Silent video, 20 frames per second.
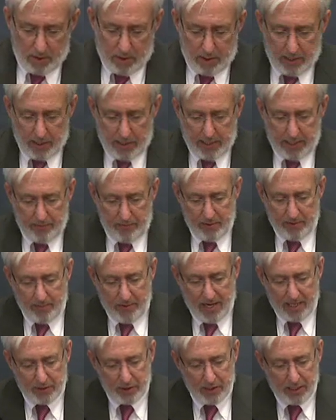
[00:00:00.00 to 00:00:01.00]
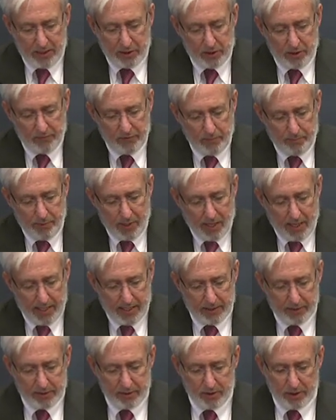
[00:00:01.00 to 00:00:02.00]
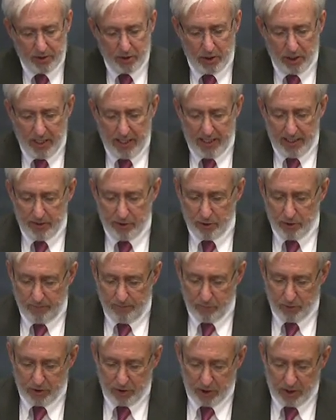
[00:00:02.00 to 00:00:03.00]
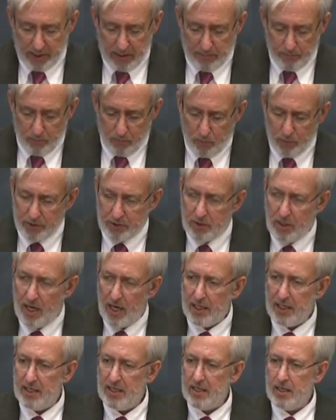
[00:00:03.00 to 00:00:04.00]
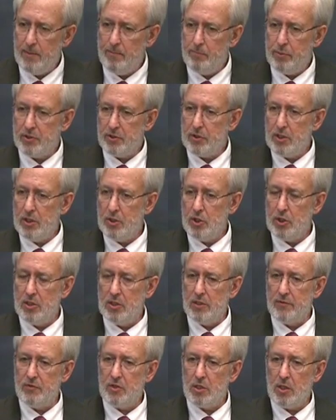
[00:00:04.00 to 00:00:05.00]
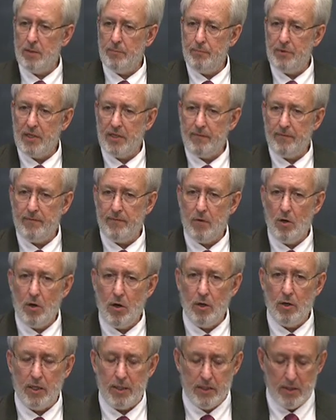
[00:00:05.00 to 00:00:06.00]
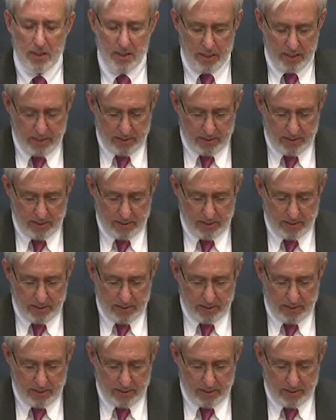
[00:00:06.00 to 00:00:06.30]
Uh, in the imagination of the pious, the change of regime was not an imposition of something foreign,